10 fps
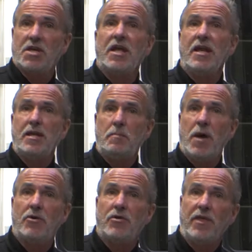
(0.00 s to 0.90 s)
get any
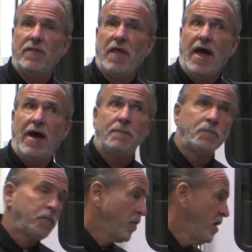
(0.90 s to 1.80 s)
better than that.
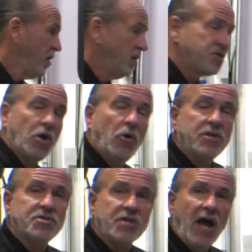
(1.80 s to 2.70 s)
Let's go
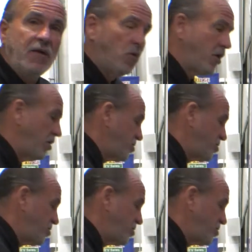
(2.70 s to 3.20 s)
inside and we'll go